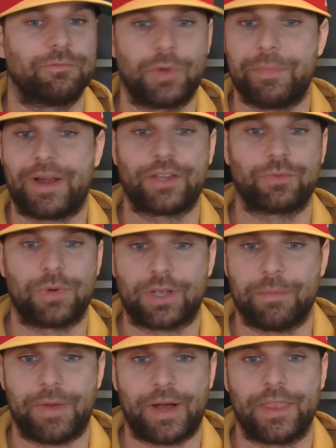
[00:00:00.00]
We might as well
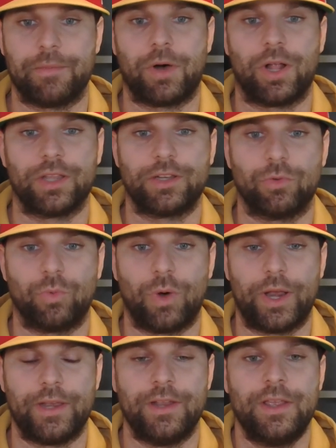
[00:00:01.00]
combine them all into
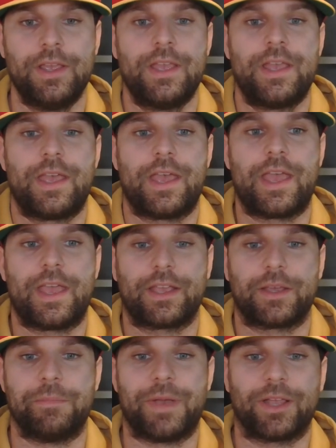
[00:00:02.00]
one and
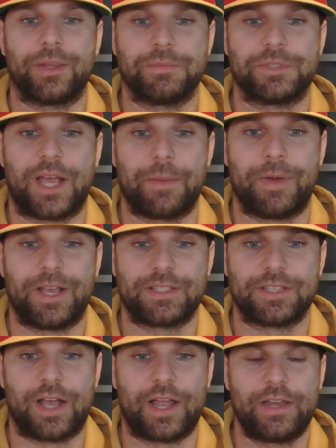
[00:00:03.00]
compare them side by
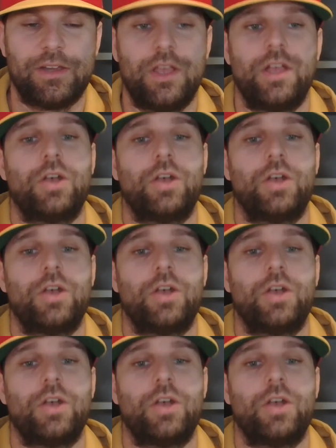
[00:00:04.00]
side.